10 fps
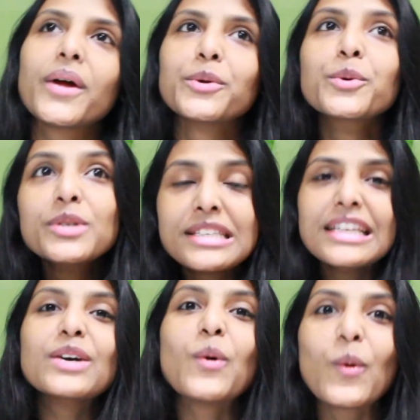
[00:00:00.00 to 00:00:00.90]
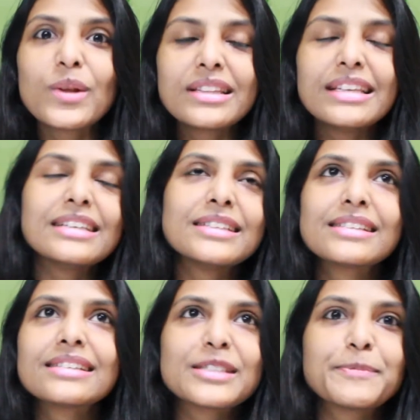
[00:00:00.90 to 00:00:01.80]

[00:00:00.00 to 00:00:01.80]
when you see all these